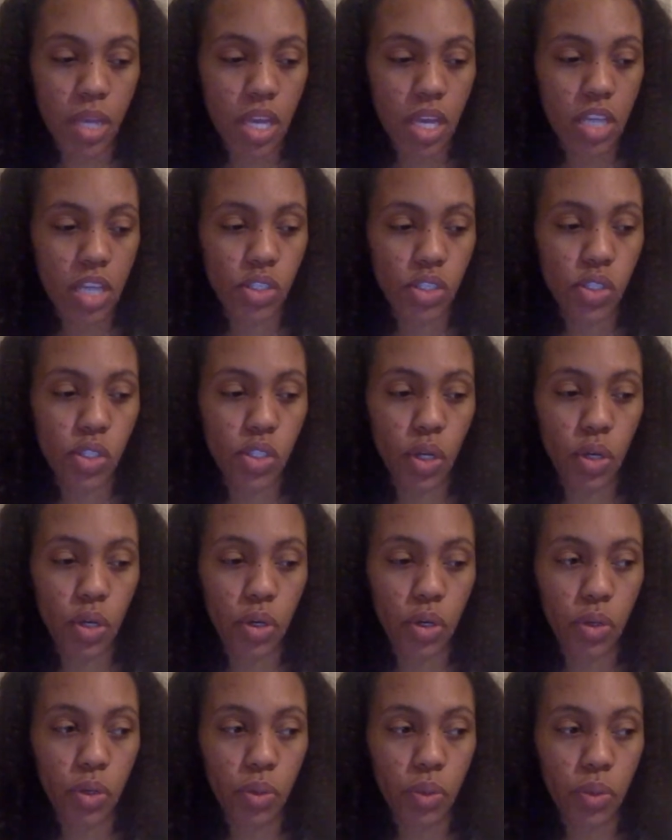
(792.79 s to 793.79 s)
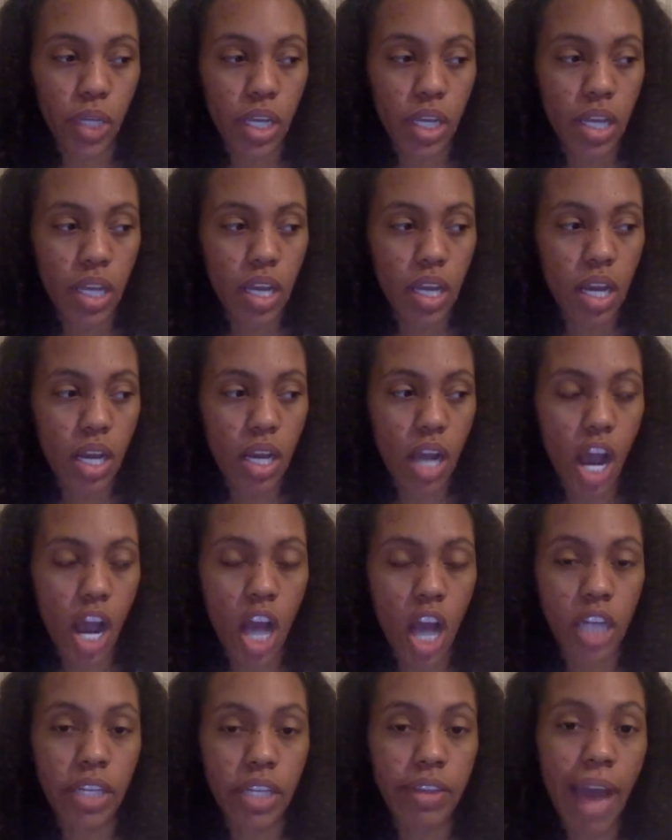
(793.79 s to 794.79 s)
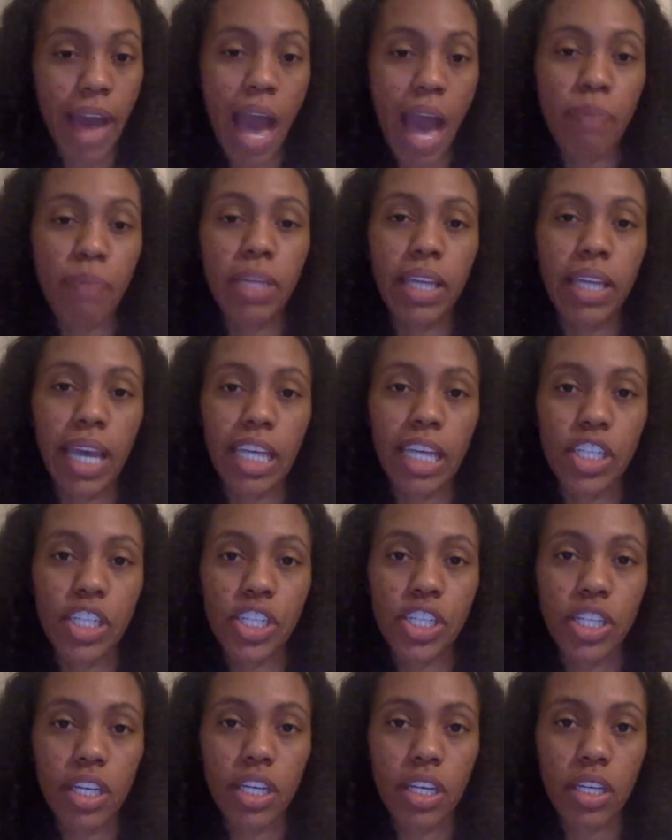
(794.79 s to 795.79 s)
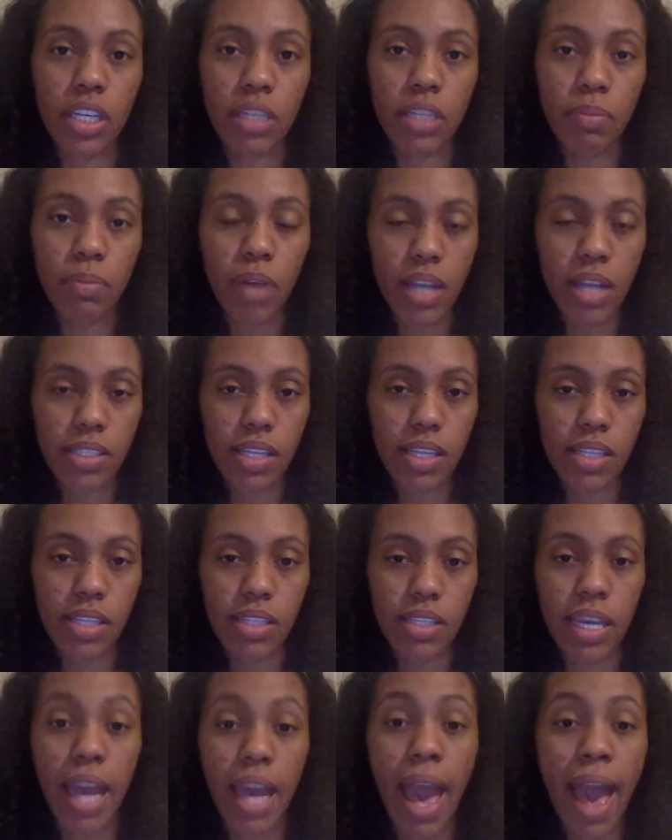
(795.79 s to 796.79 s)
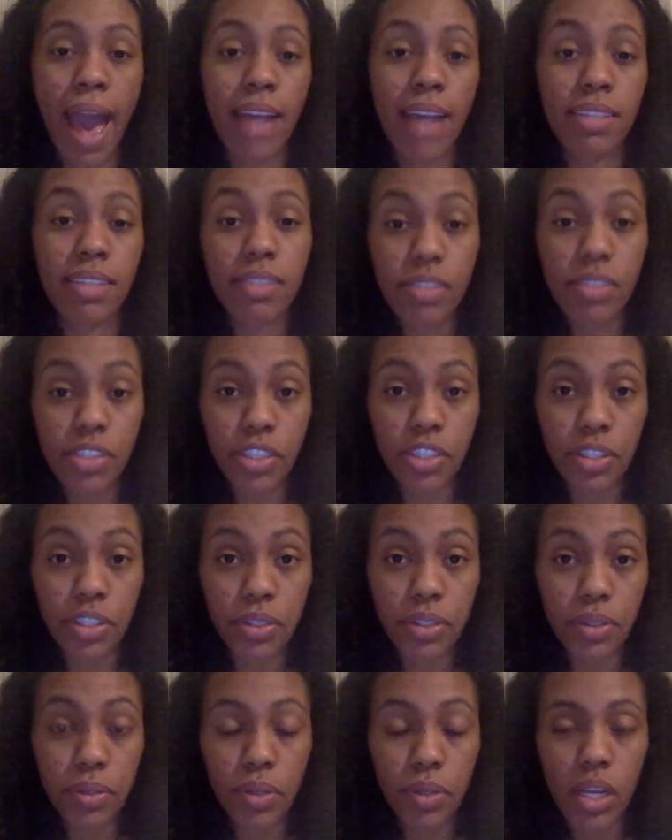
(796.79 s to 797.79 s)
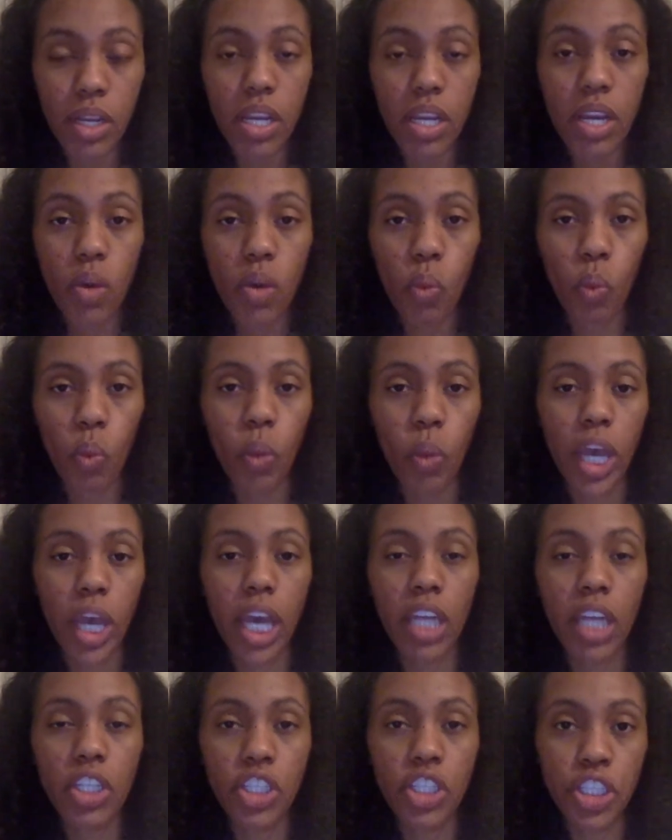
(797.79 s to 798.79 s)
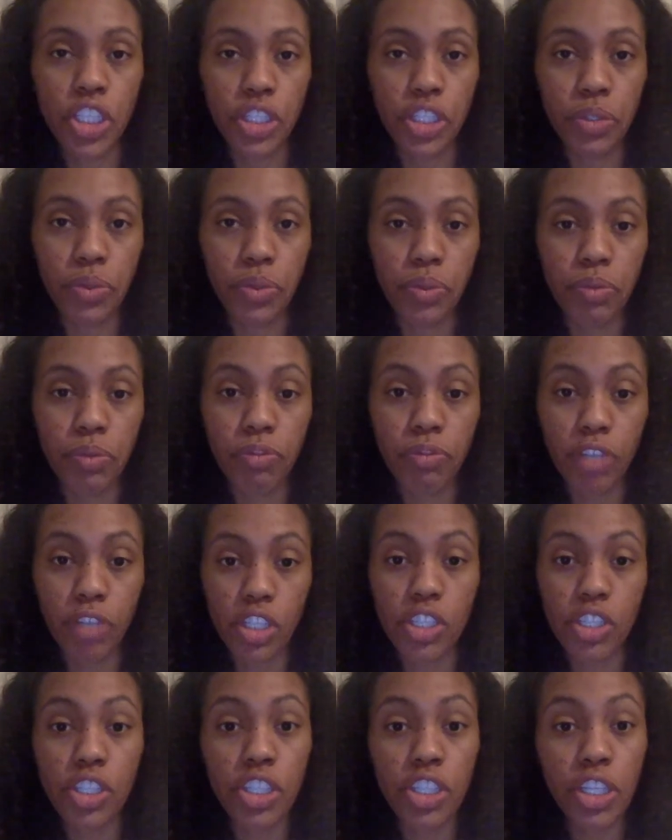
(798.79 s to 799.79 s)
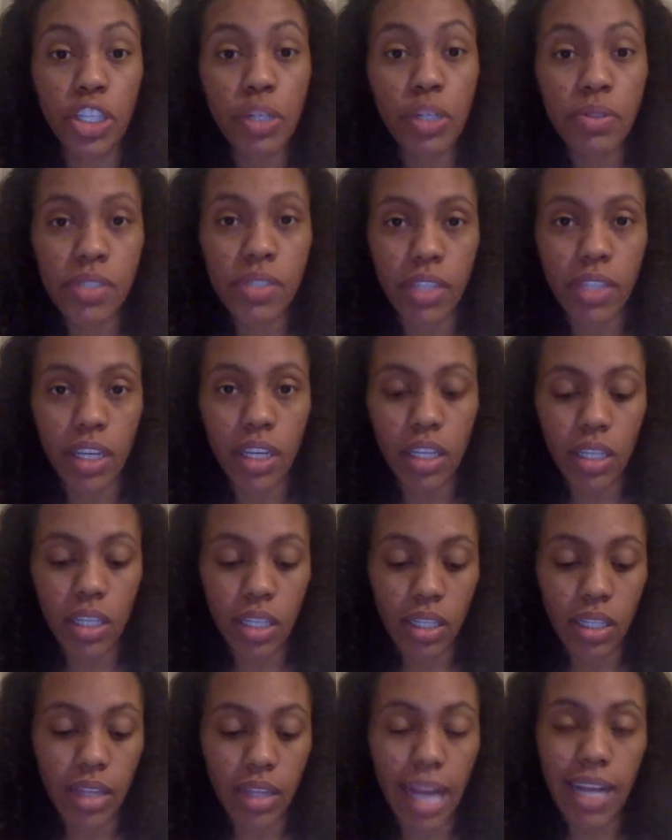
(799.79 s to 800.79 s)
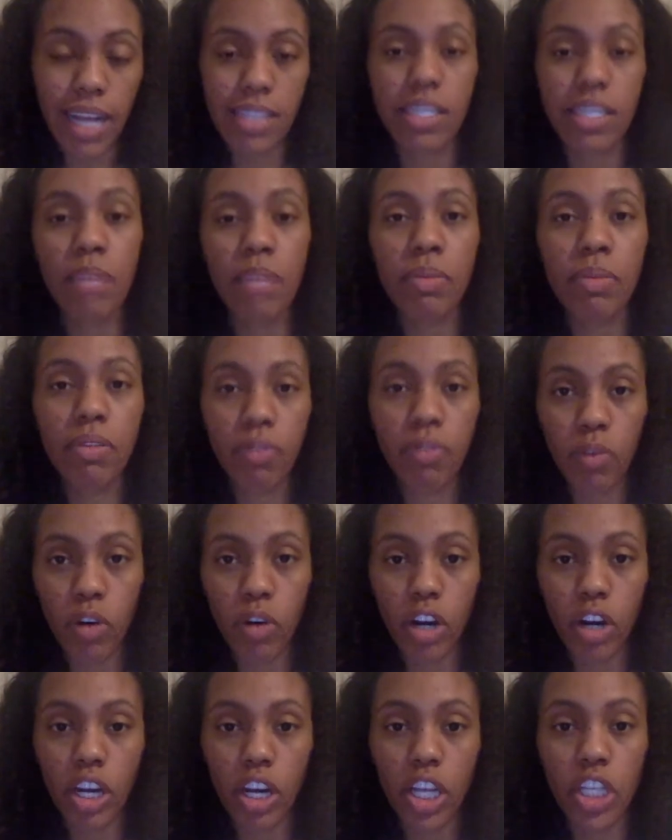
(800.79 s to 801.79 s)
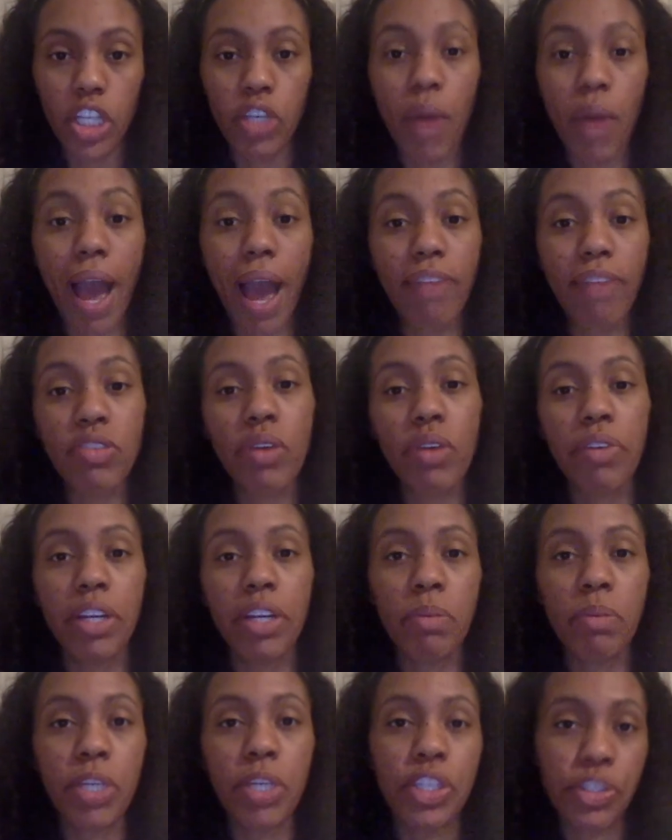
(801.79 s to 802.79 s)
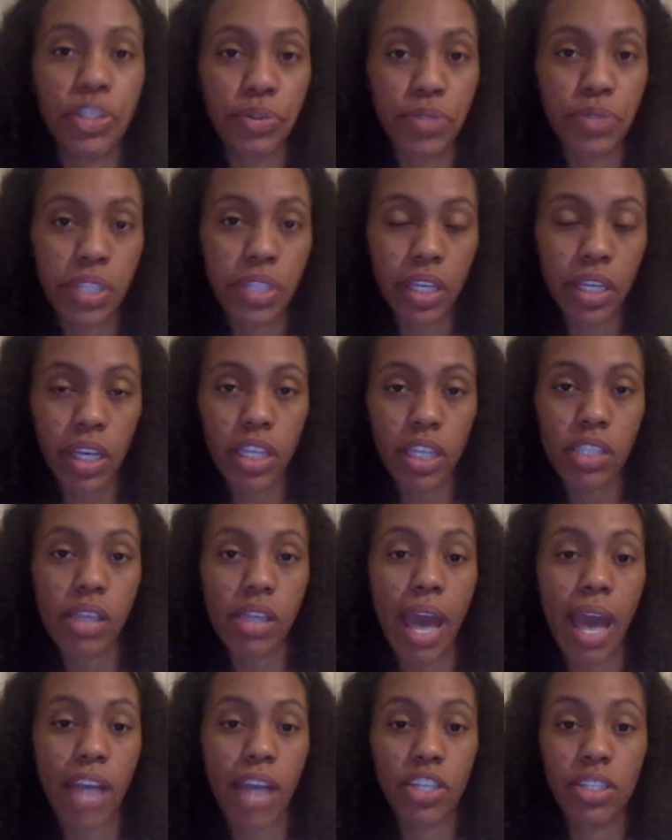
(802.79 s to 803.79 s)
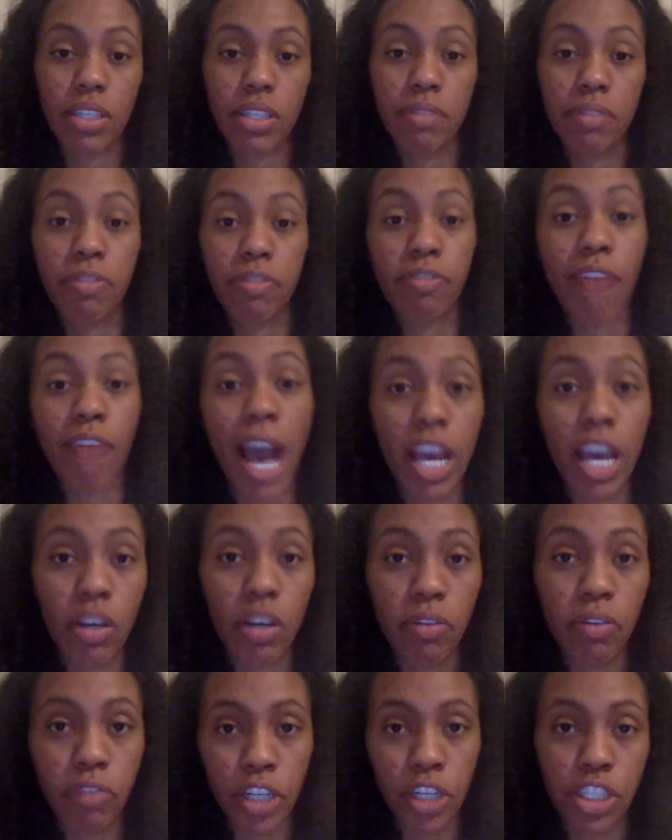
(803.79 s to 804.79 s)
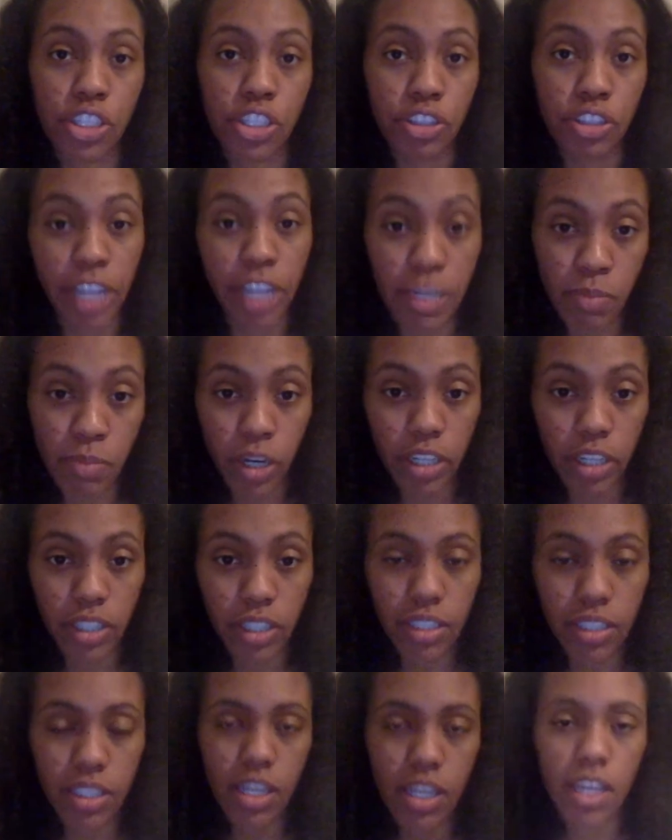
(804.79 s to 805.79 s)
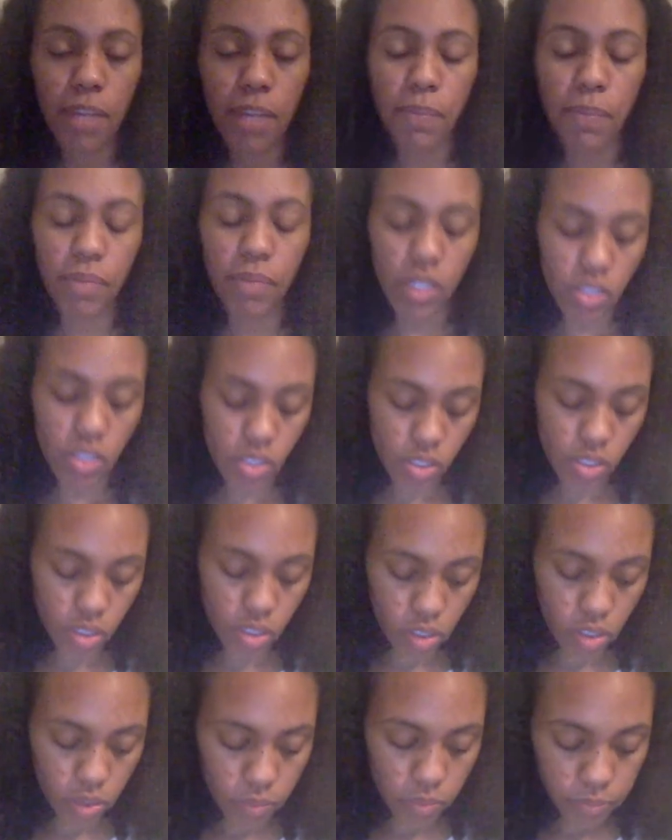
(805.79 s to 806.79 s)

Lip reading: So on the application process, it asks you when you first used it, and like I said before, you have to already be using it to actually file for your trademark. So